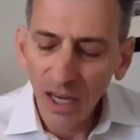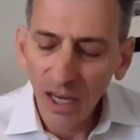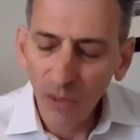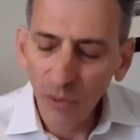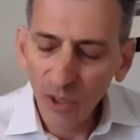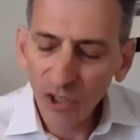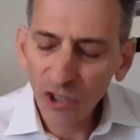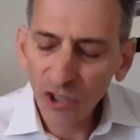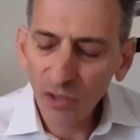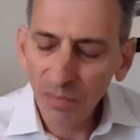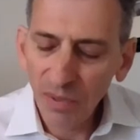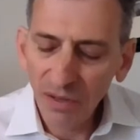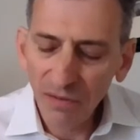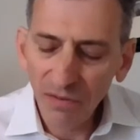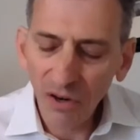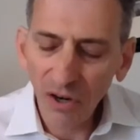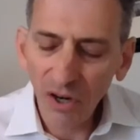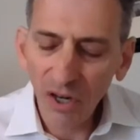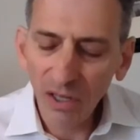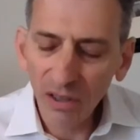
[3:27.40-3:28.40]
and we should be
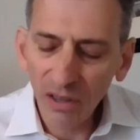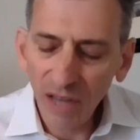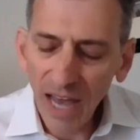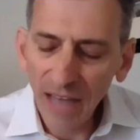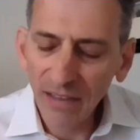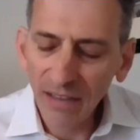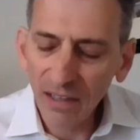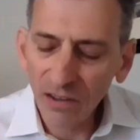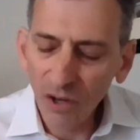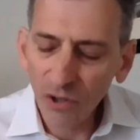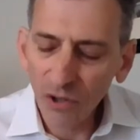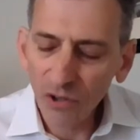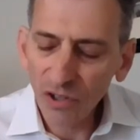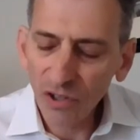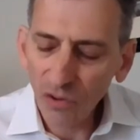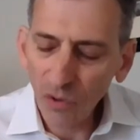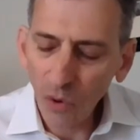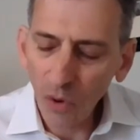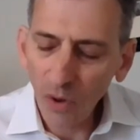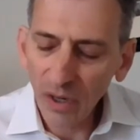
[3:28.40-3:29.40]
very glad that those
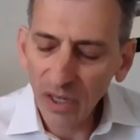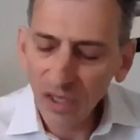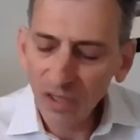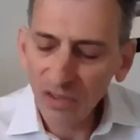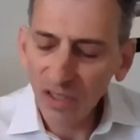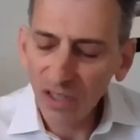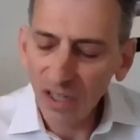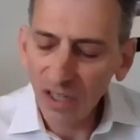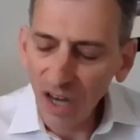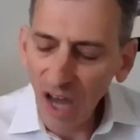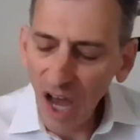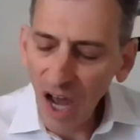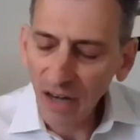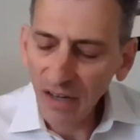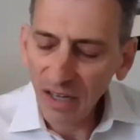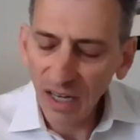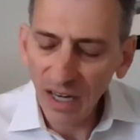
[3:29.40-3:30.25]
authorities did not,